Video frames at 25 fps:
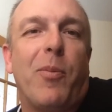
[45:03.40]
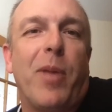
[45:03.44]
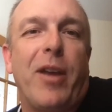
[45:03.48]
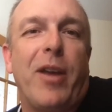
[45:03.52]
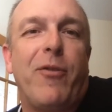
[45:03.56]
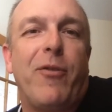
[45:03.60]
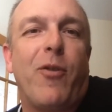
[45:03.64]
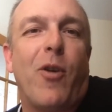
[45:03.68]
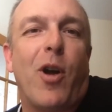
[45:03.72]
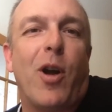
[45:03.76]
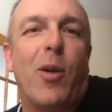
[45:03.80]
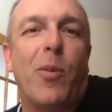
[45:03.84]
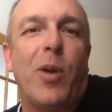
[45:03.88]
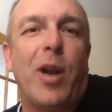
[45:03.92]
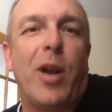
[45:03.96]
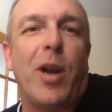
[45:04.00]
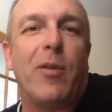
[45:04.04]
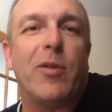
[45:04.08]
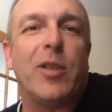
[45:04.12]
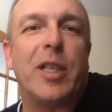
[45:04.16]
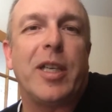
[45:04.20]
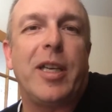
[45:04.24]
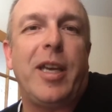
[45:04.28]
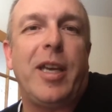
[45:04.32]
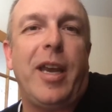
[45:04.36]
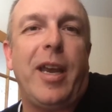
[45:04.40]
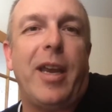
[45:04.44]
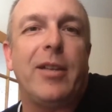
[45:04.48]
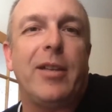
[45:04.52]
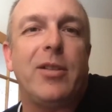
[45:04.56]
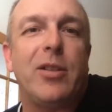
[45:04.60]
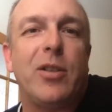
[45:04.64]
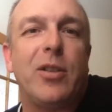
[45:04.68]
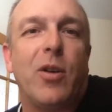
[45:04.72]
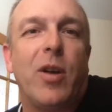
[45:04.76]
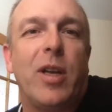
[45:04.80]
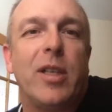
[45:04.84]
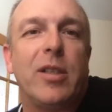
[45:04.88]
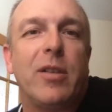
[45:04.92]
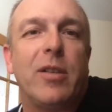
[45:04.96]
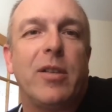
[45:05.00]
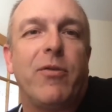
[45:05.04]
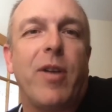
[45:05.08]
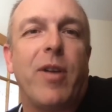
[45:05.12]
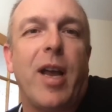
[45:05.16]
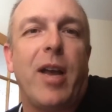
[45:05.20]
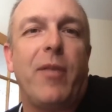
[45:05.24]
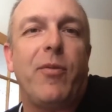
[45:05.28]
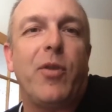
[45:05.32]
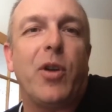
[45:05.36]
my farm when I was a kid. So as a
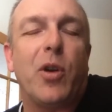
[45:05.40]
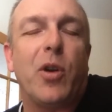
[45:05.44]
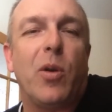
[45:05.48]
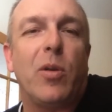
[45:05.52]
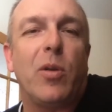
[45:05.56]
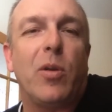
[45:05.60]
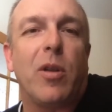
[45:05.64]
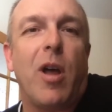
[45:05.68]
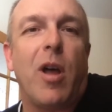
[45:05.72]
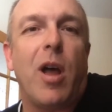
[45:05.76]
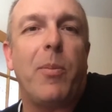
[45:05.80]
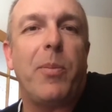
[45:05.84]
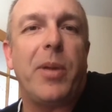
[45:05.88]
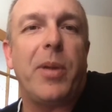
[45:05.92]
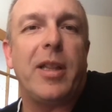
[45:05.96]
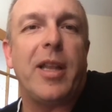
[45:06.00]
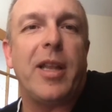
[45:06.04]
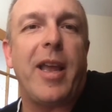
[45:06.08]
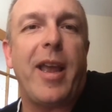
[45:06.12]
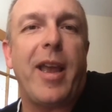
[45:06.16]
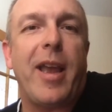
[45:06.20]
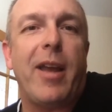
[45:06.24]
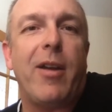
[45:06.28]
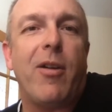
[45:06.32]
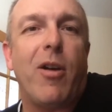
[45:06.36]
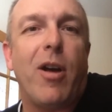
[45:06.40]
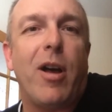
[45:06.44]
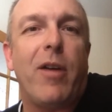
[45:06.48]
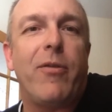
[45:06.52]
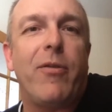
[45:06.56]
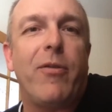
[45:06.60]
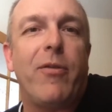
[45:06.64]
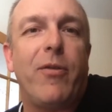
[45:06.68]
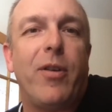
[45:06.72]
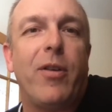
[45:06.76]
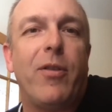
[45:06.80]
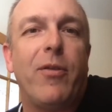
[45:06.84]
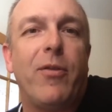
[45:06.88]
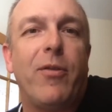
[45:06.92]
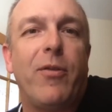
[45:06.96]
five-year-old, lopping the head off of,